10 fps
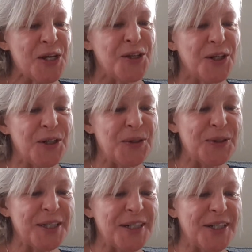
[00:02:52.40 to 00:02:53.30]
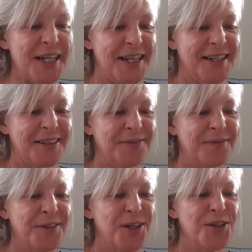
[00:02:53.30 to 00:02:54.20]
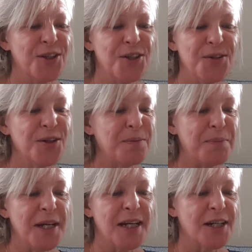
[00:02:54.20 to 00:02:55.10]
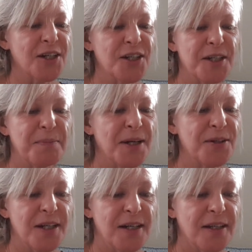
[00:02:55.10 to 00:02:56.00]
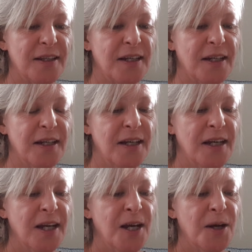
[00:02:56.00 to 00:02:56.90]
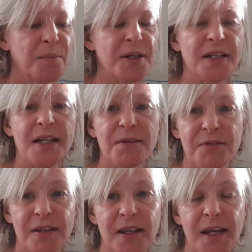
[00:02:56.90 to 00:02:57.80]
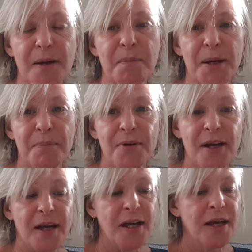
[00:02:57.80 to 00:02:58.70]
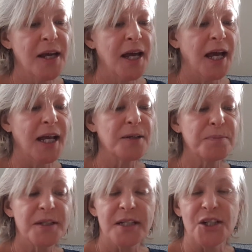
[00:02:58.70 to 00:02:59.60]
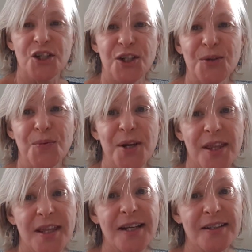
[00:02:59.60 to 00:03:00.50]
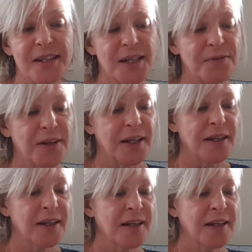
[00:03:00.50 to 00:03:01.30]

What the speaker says: "The Lord is near. Do not be anxious about anything, but in everything, by prayer and petition with thanksgiving,